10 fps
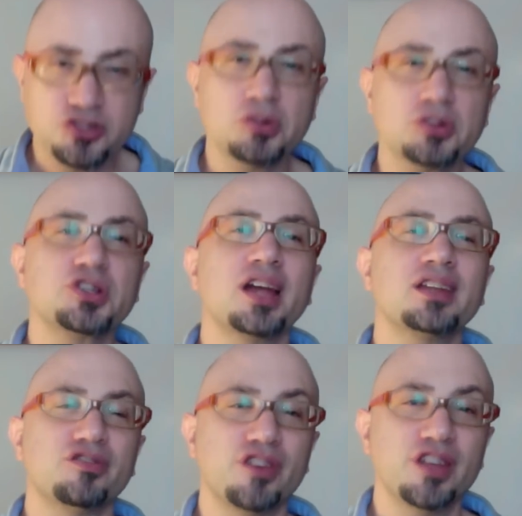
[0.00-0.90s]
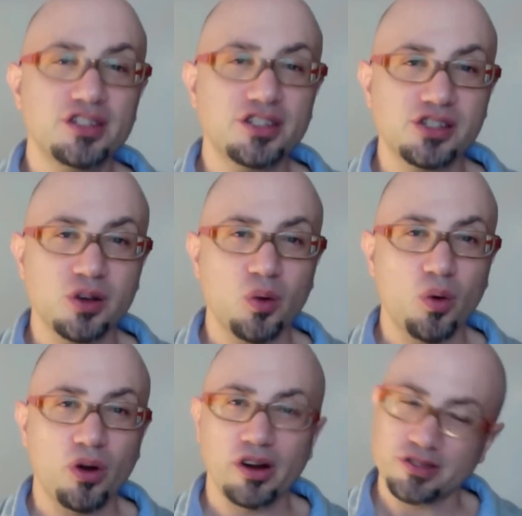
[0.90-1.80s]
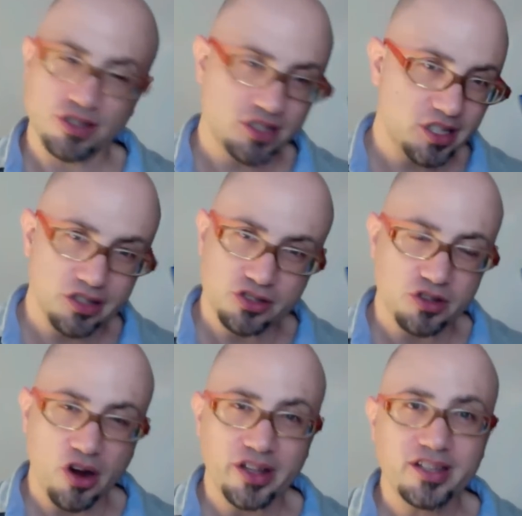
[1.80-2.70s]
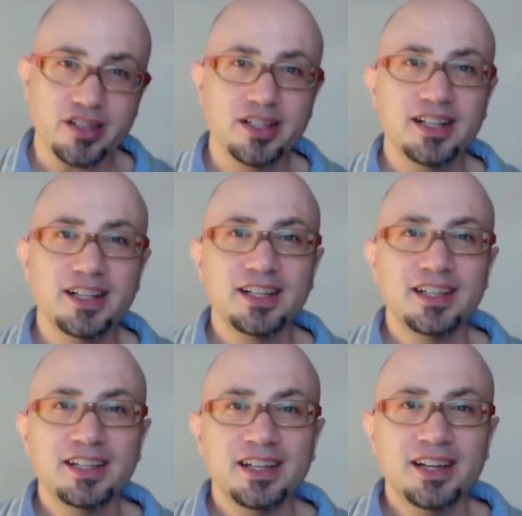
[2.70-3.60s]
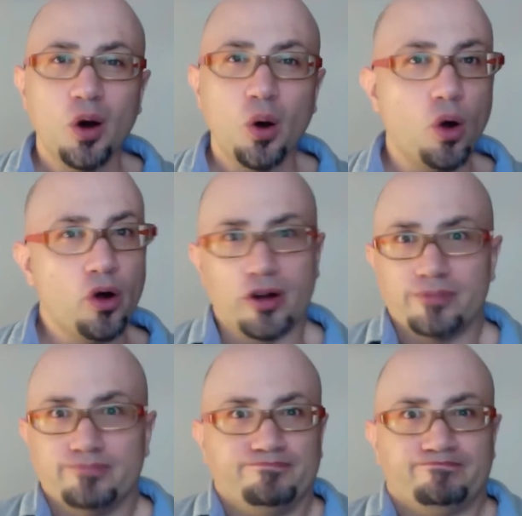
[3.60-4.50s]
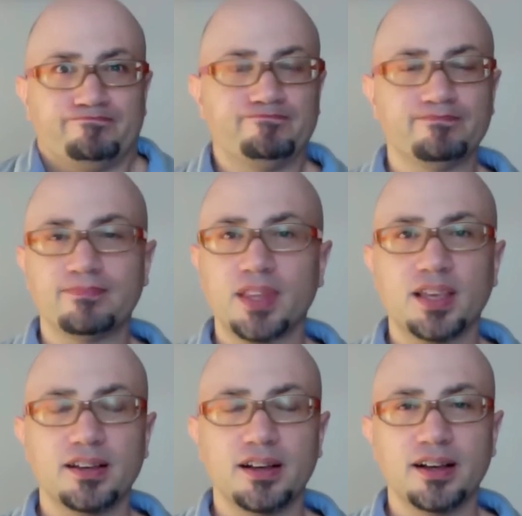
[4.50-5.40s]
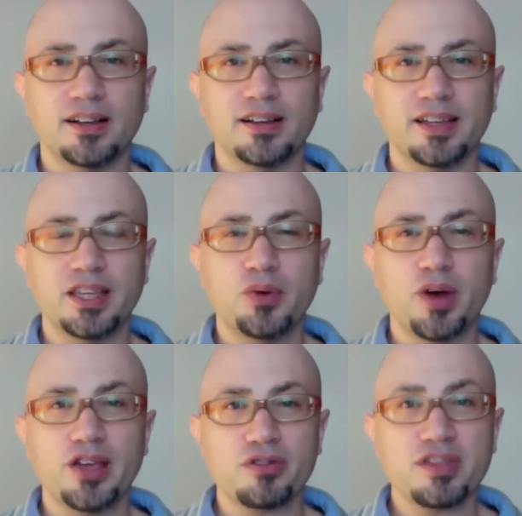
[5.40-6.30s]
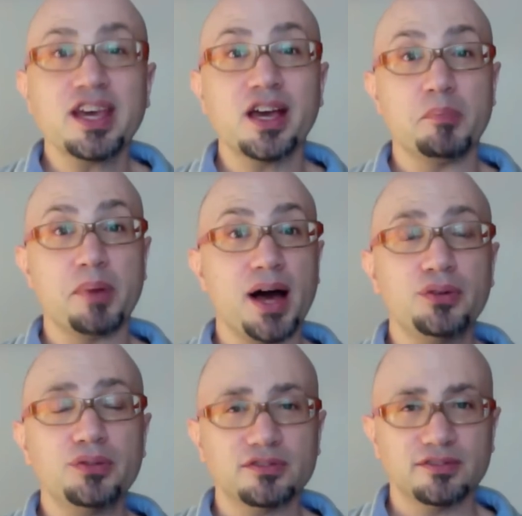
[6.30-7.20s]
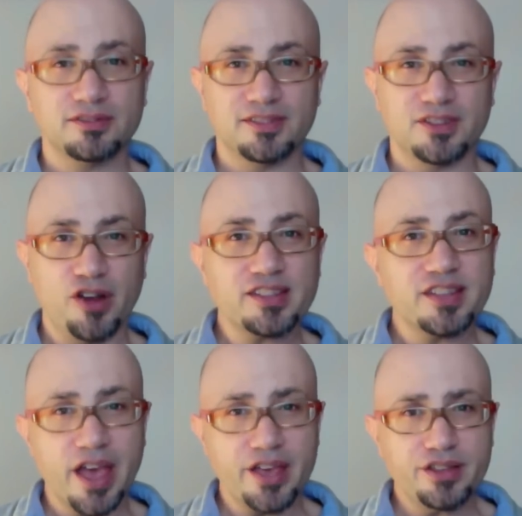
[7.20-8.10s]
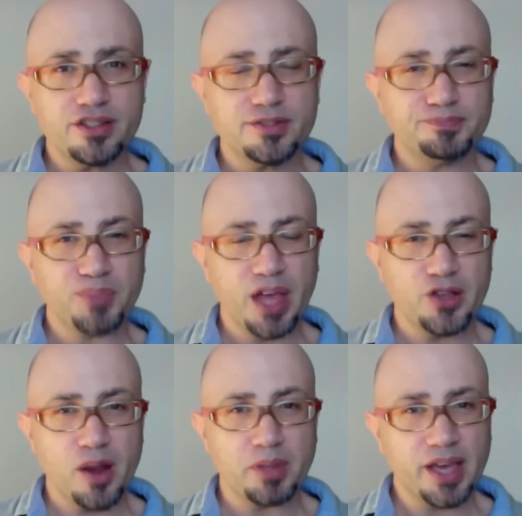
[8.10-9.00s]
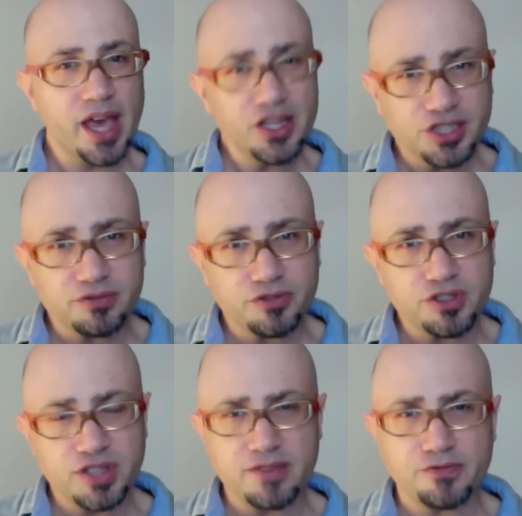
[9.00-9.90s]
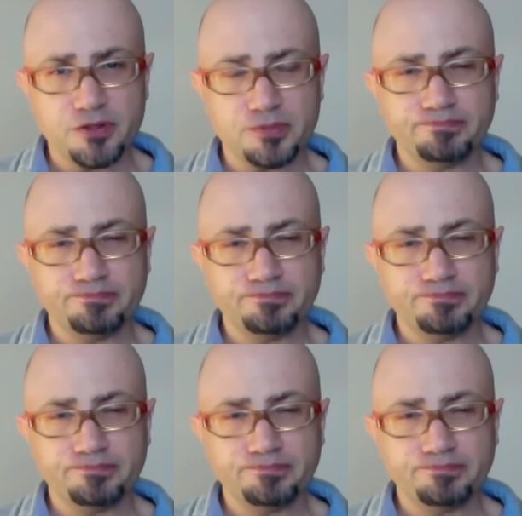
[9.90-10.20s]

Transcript: you're trying to finish or just getting started or anyway, you're thinking about your essays and your application for Stanford.